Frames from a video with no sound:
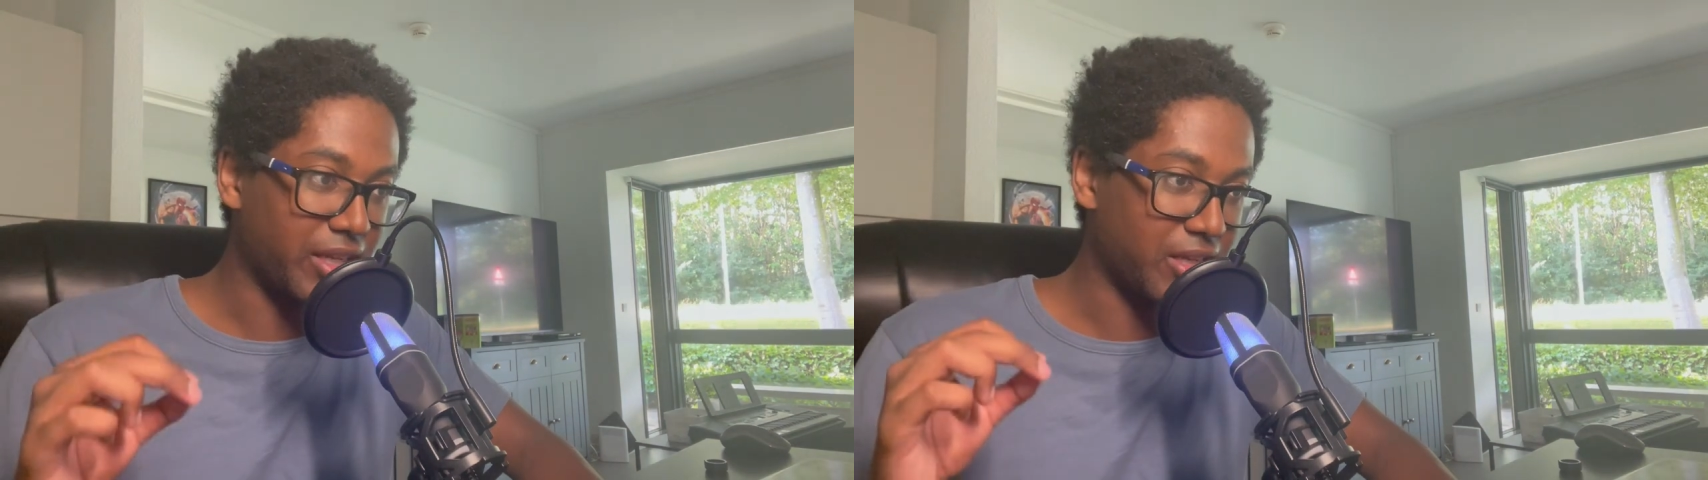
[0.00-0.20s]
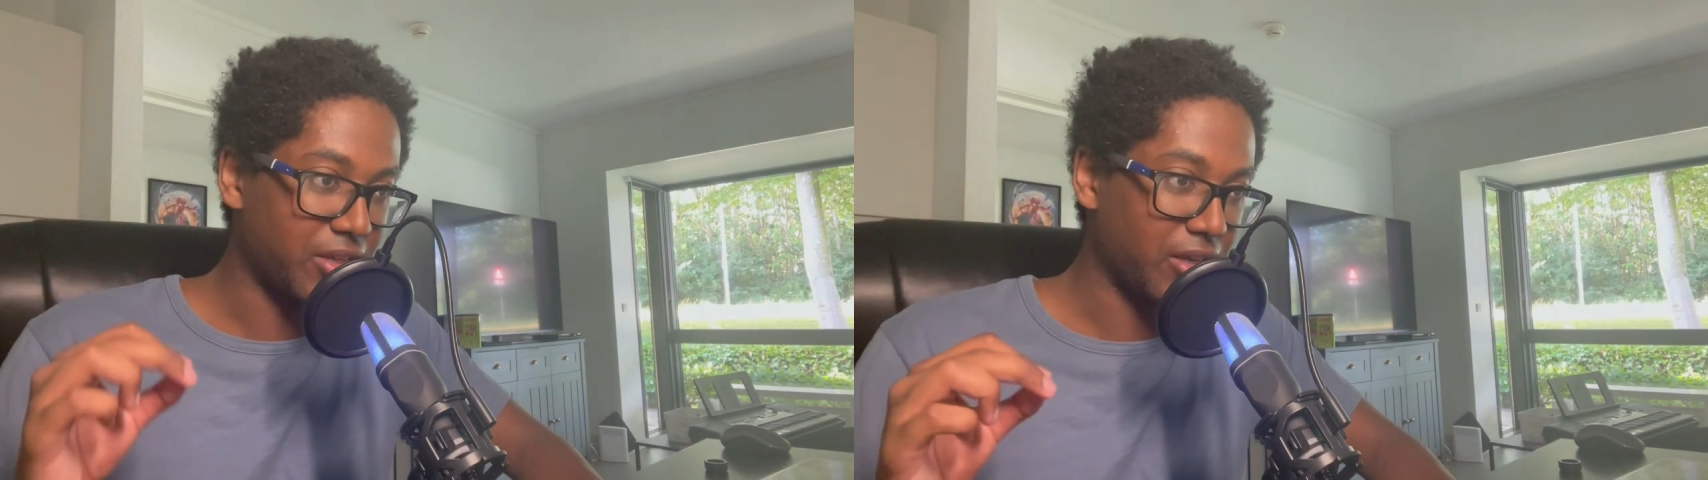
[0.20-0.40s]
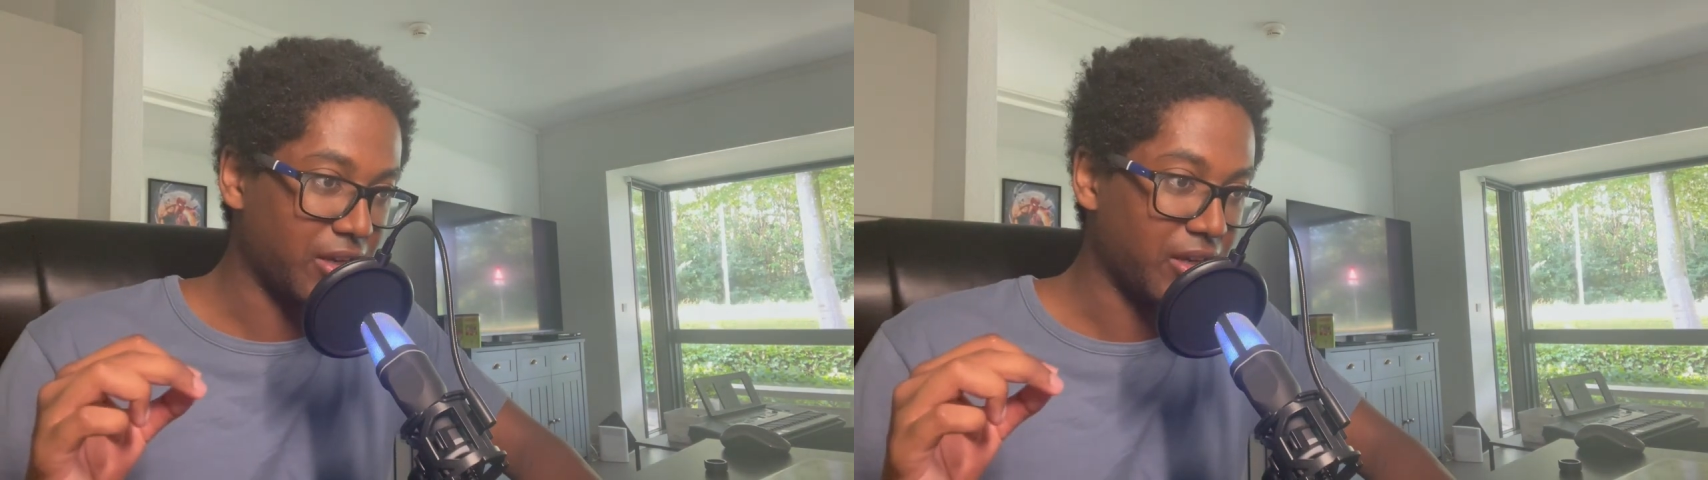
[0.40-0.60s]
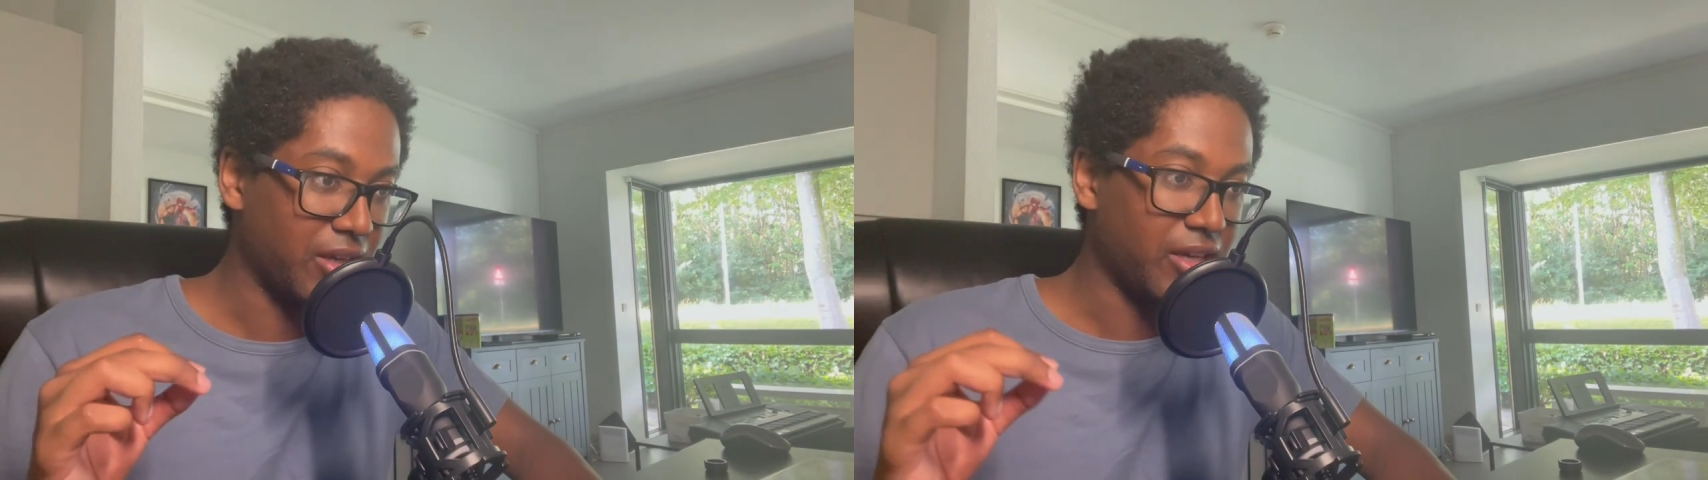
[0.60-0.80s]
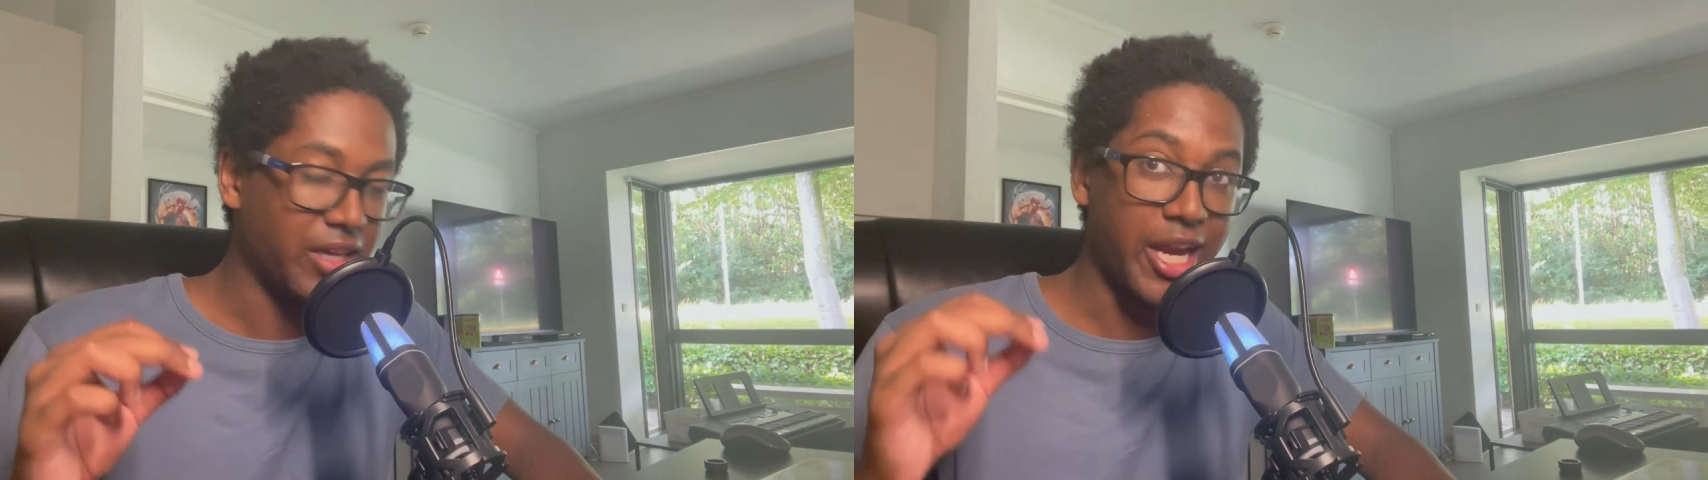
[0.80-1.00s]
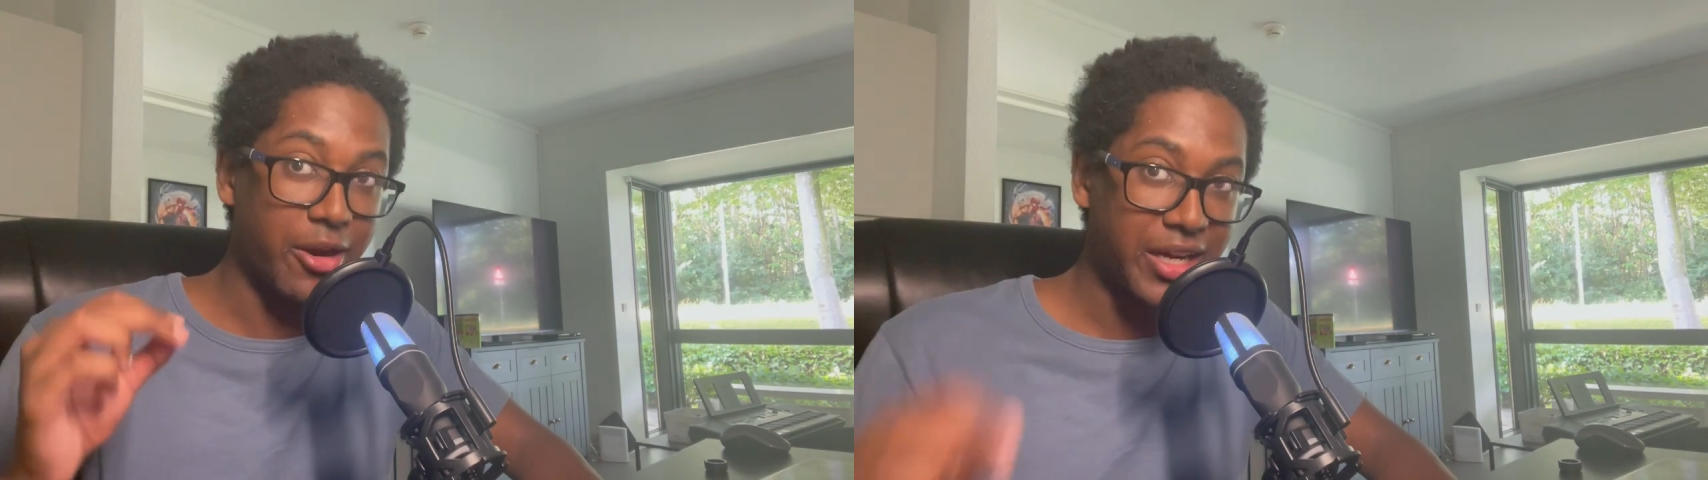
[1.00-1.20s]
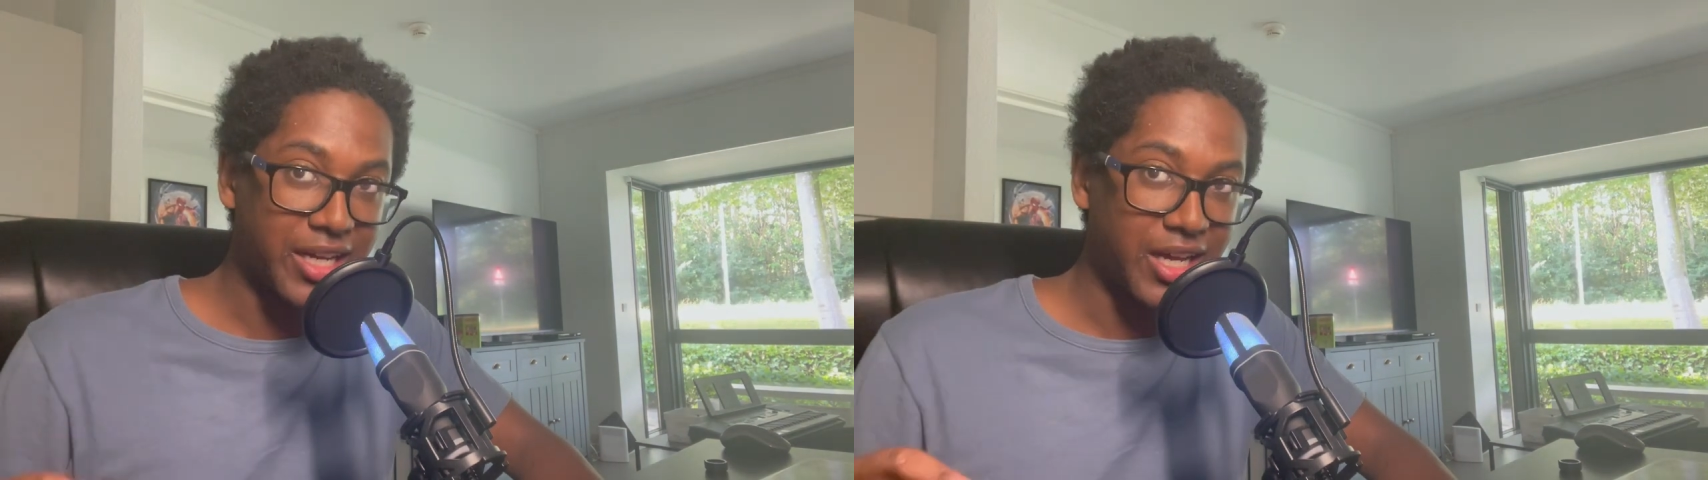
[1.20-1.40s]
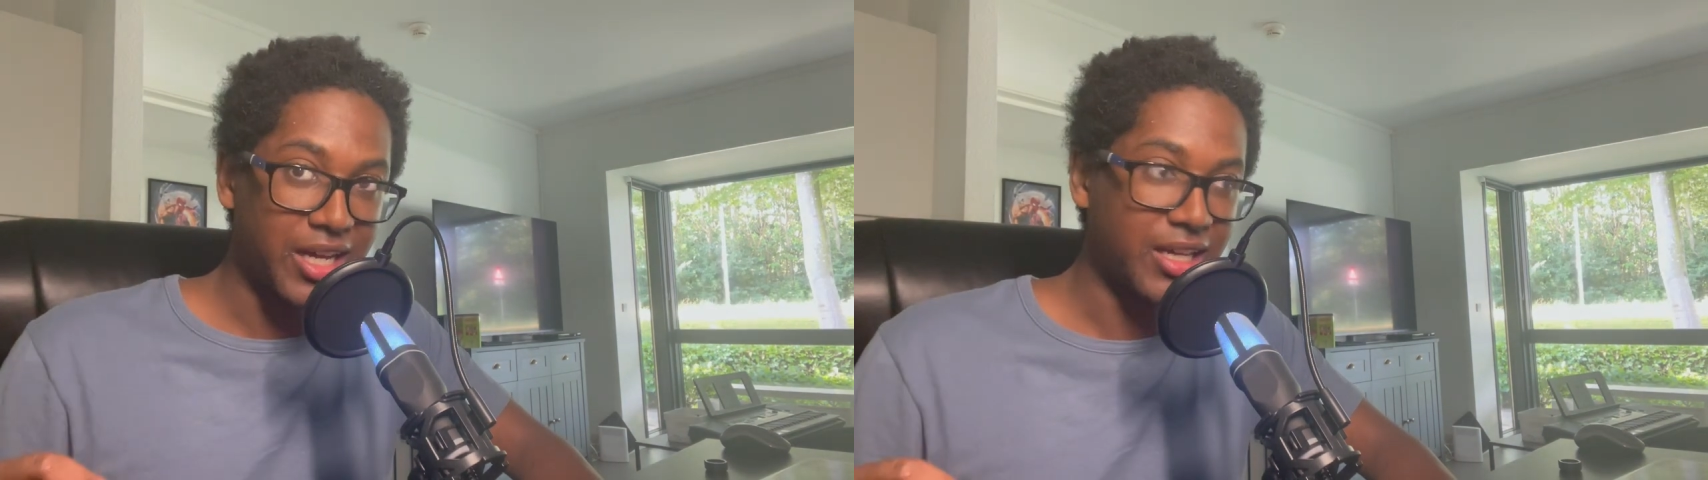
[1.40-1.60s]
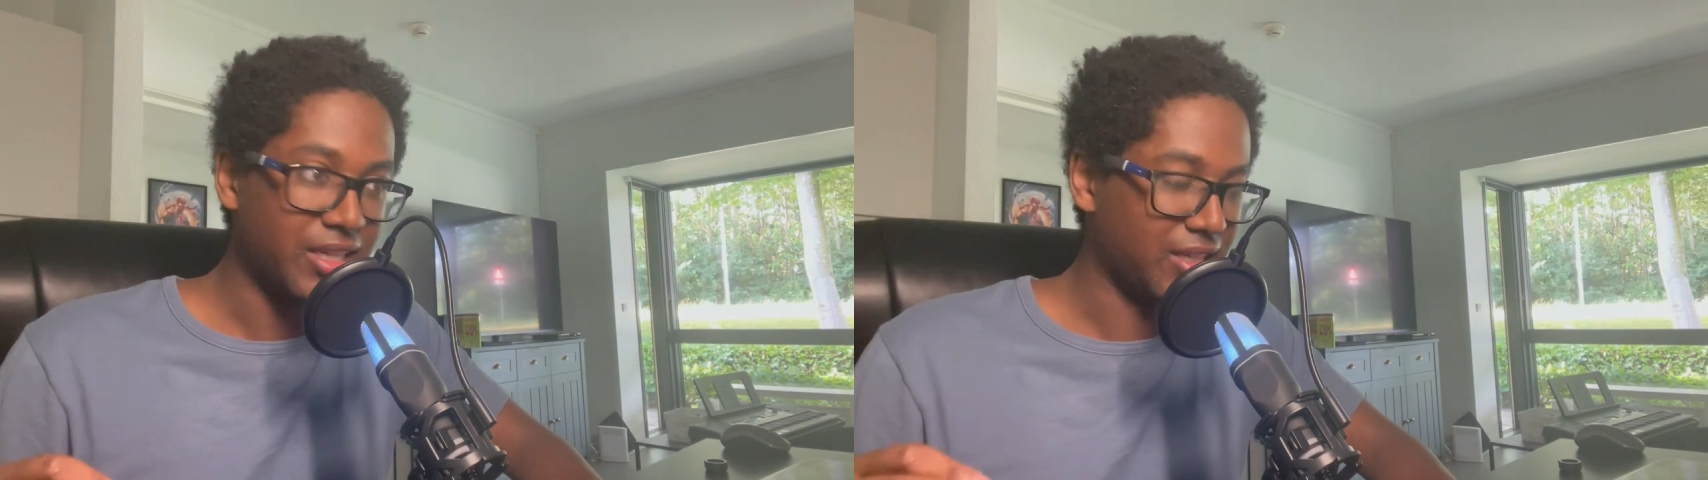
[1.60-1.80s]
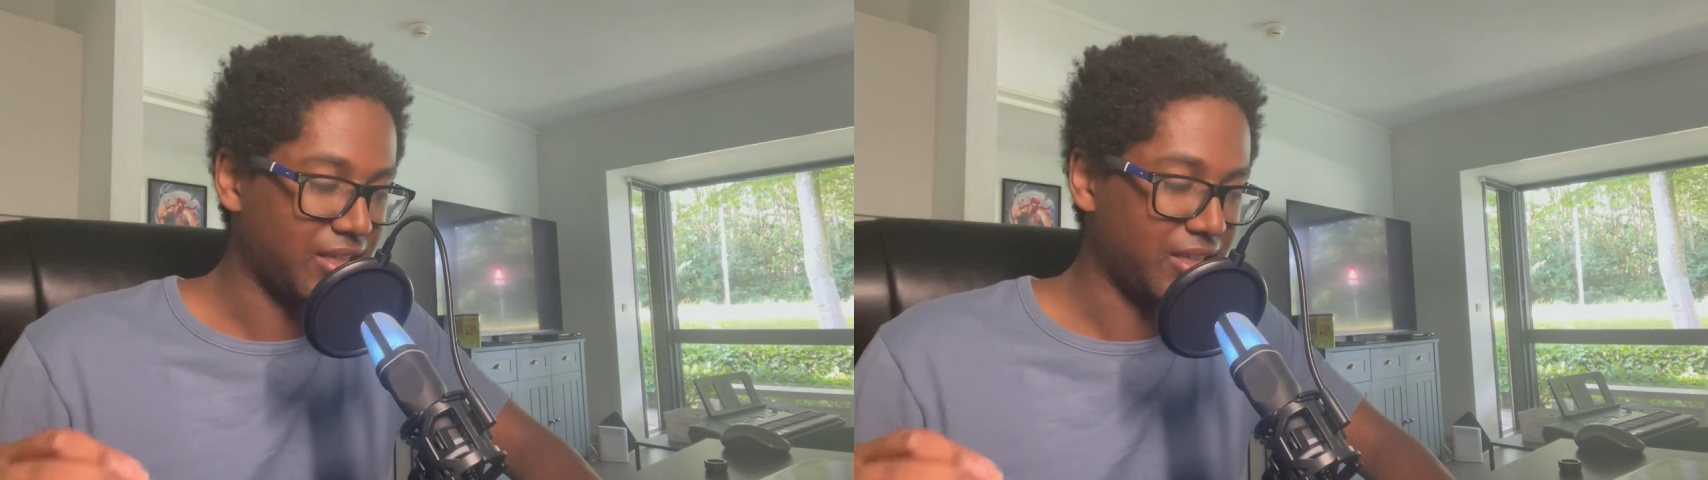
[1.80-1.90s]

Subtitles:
in Erica.